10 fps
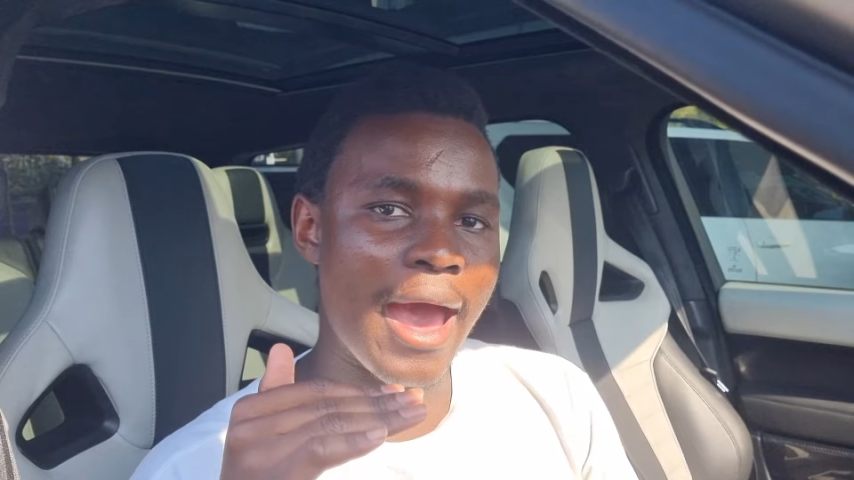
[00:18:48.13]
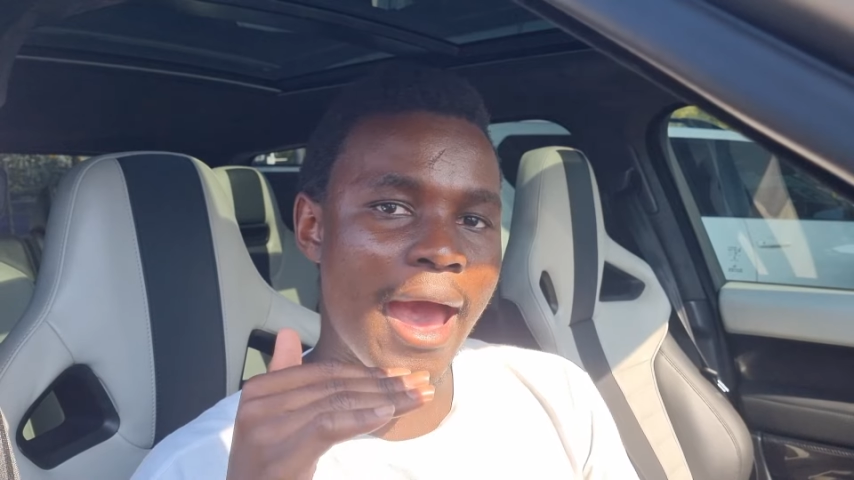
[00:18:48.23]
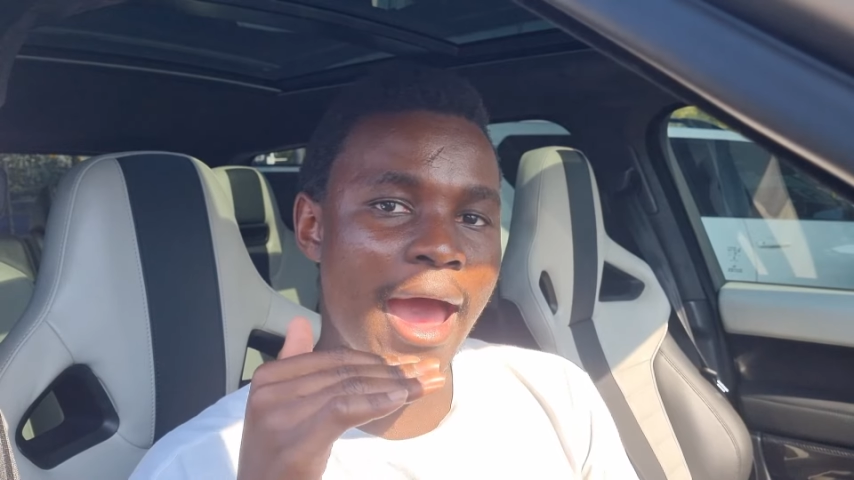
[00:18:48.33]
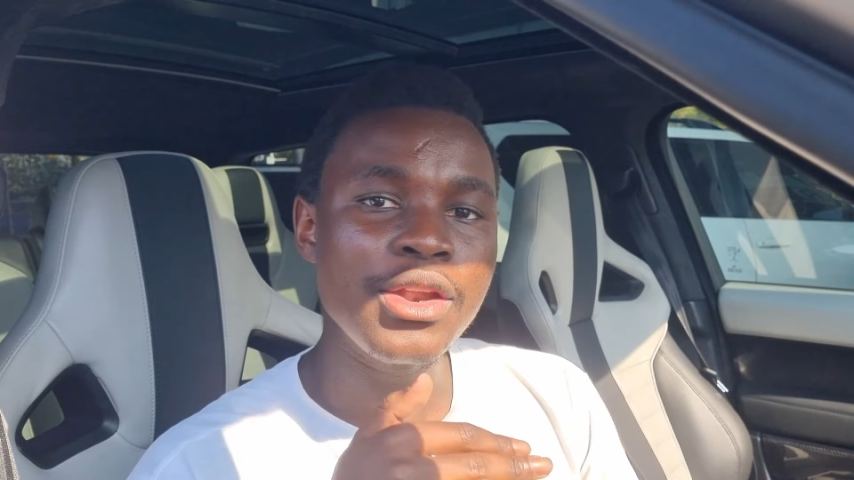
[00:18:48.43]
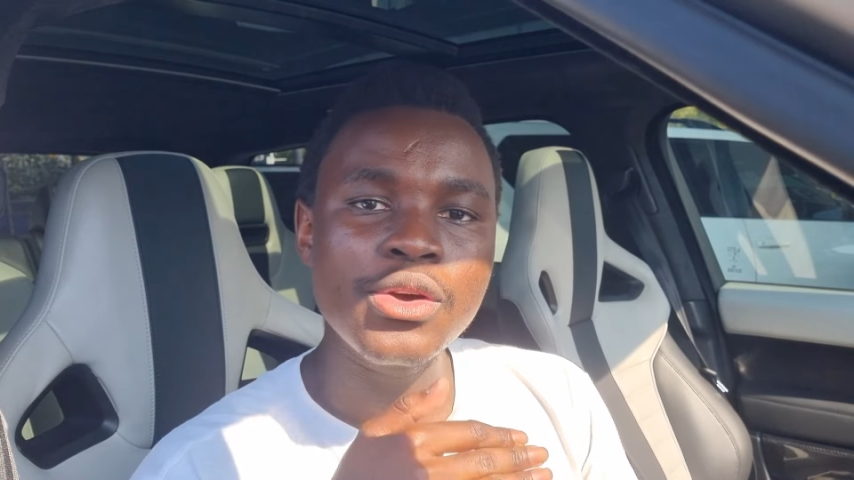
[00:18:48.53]

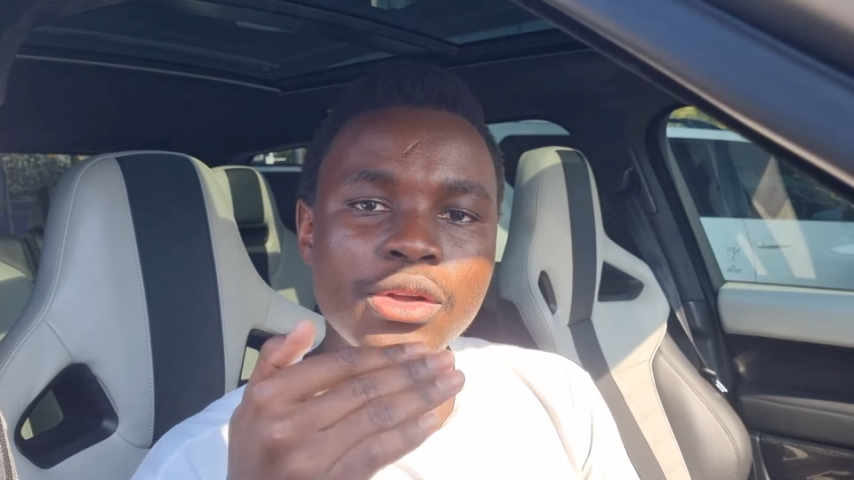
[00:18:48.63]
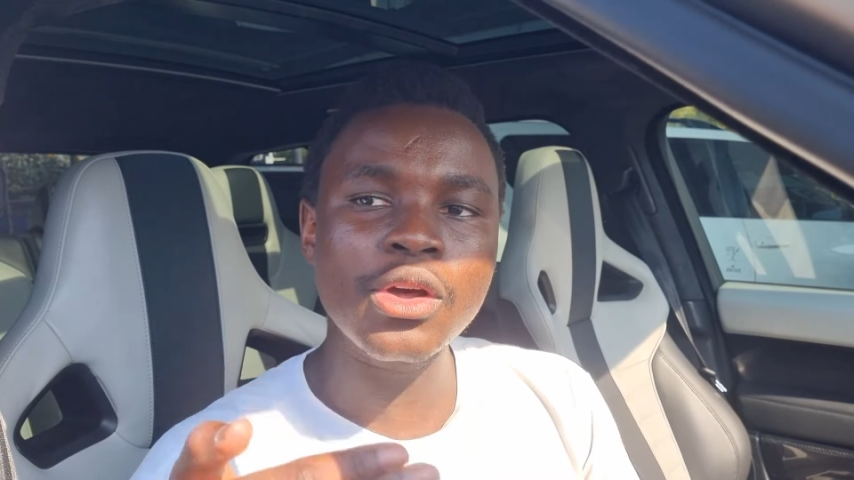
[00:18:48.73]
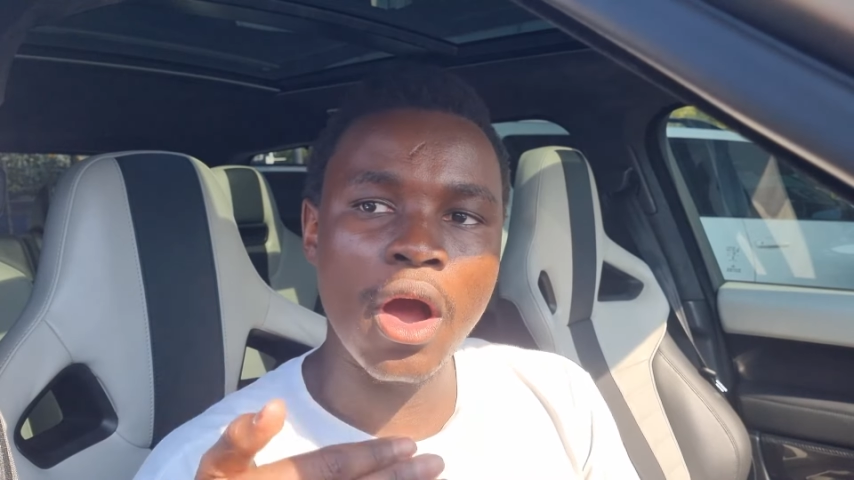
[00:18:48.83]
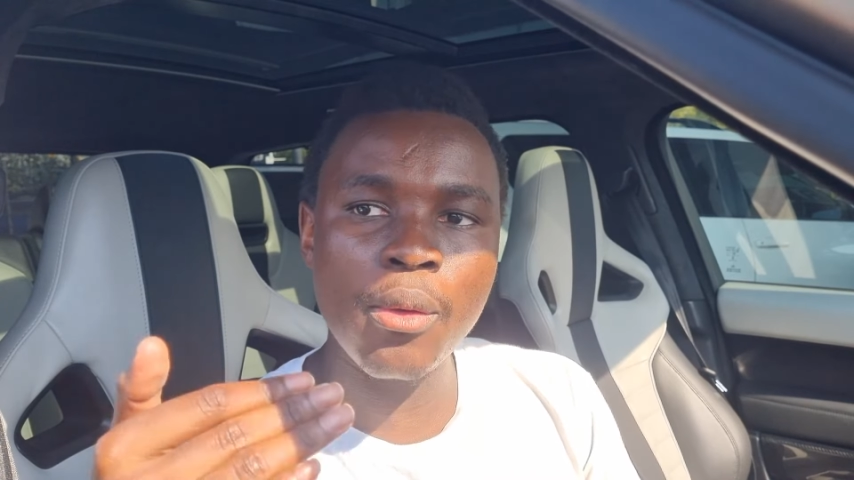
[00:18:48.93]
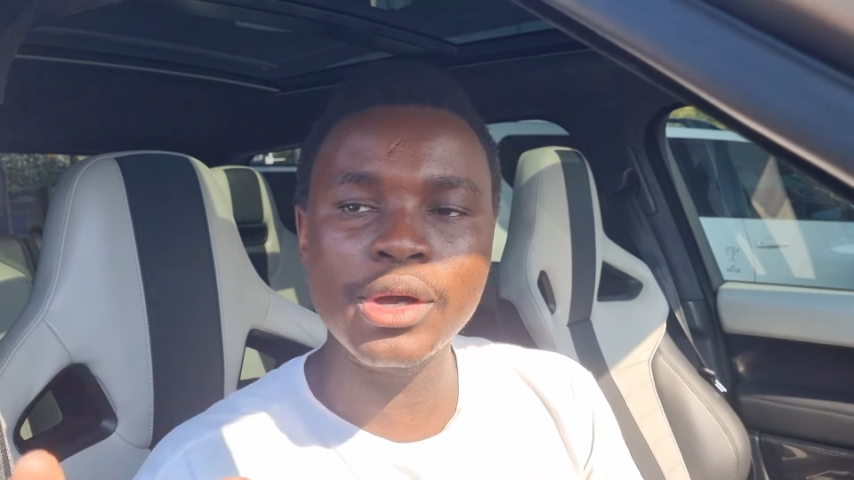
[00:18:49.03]
And the
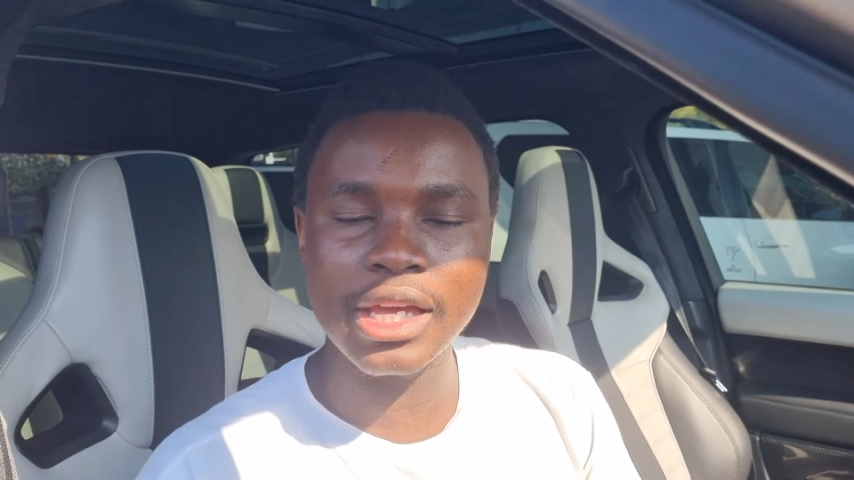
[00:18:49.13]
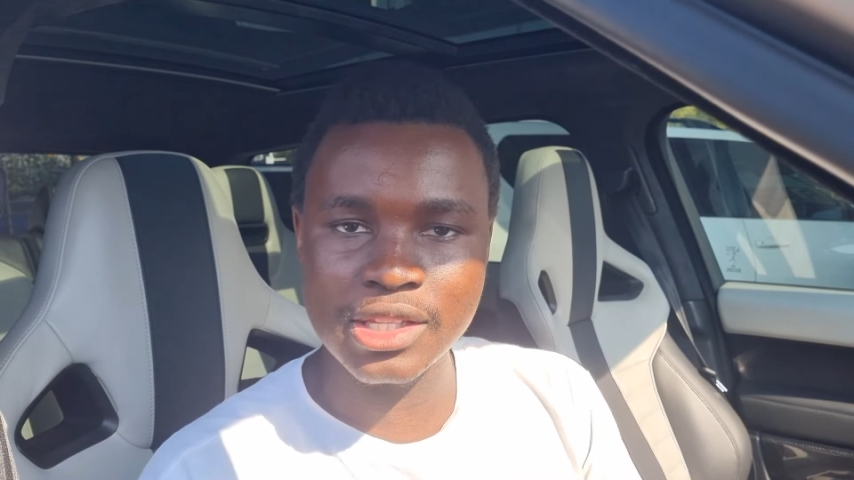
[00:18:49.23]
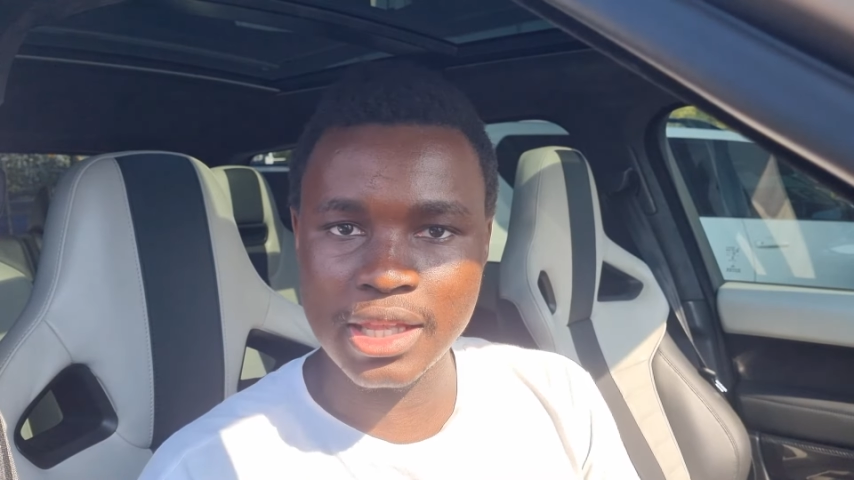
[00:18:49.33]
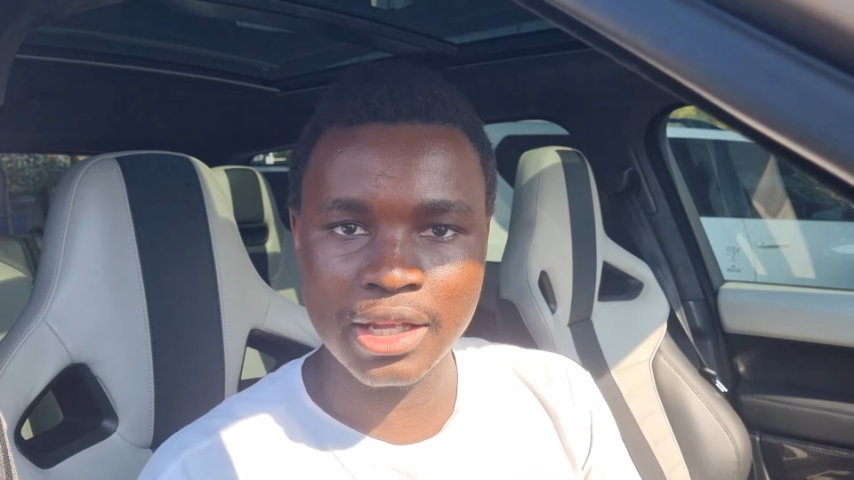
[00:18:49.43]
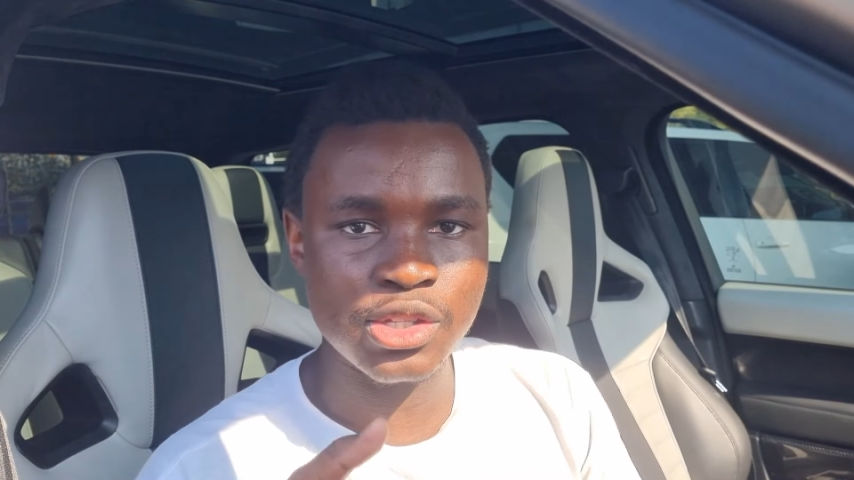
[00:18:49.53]
car will get to that,